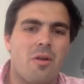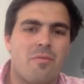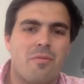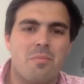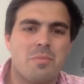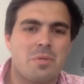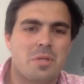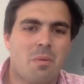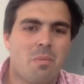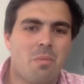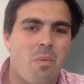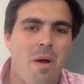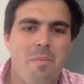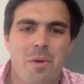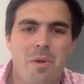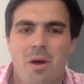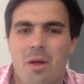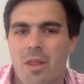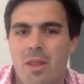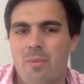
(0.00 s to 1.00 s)
from some
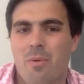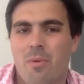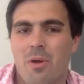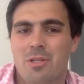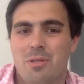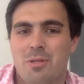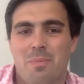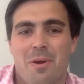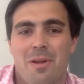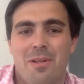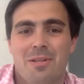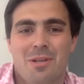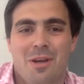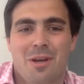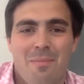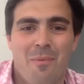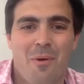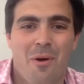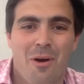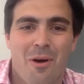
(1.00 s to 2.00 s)
webinar they once upon a
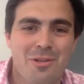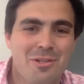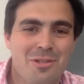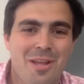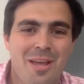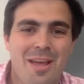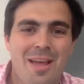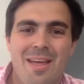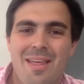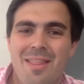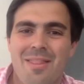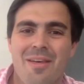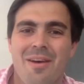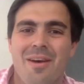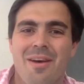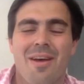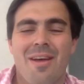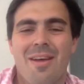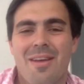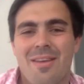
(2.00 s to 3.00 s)
time watched
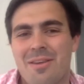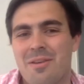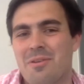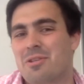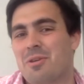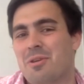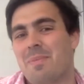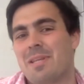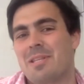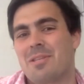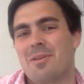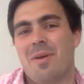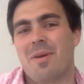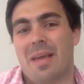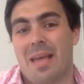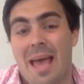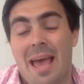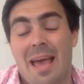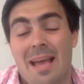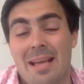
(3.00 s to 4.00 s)
that you should be
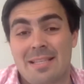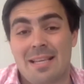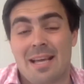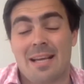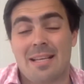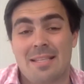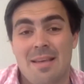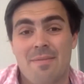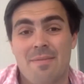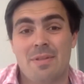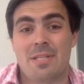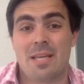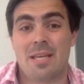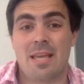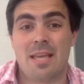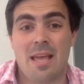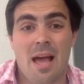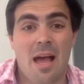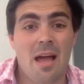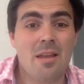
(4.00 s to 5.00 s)
doing X
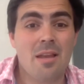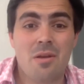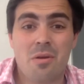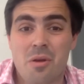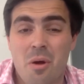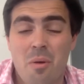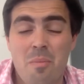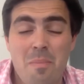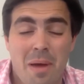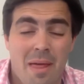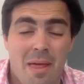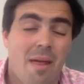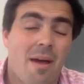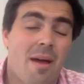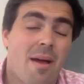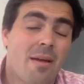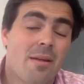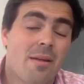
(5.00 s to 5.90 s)
activity. How do you combat that?